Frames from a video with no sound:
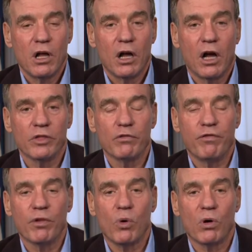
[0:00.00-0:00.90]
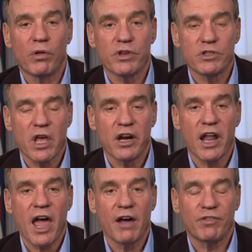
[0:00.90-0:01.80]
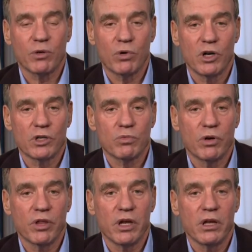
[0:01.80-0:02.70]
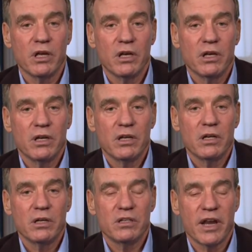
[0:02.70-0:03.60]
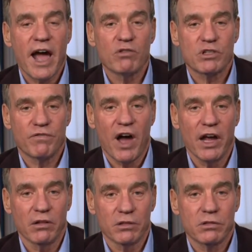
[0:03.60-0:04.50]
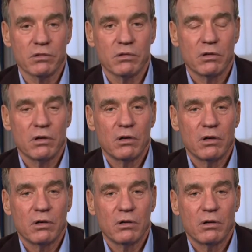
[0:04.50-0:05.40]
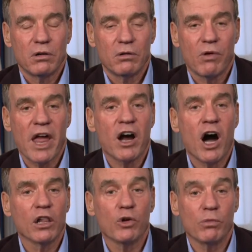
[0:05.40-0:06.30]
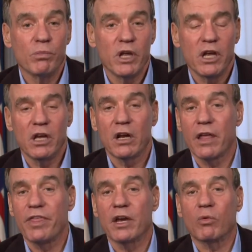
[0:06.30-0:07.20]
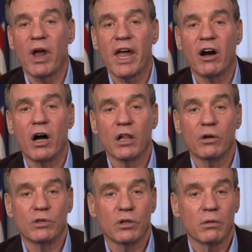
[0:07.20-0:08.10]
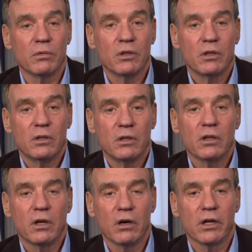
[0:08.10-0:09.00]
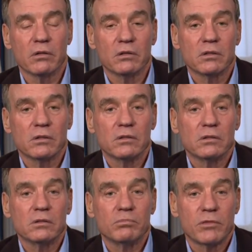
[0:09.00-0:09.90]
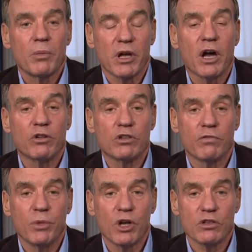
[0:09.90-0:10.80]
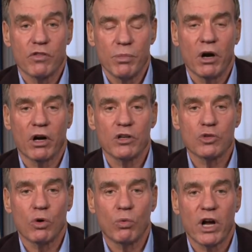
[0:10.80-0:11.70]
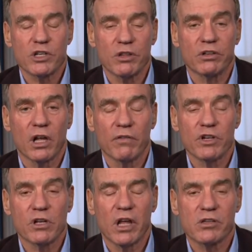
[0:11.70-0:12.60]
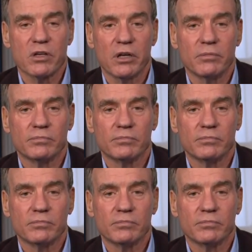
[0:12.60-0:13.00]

on the floor of the Senate afterwards, where they denounced violence, rang hollow to me, and I think rang hollow to the literally probably hundreds of millions of Americans who were watching their television last night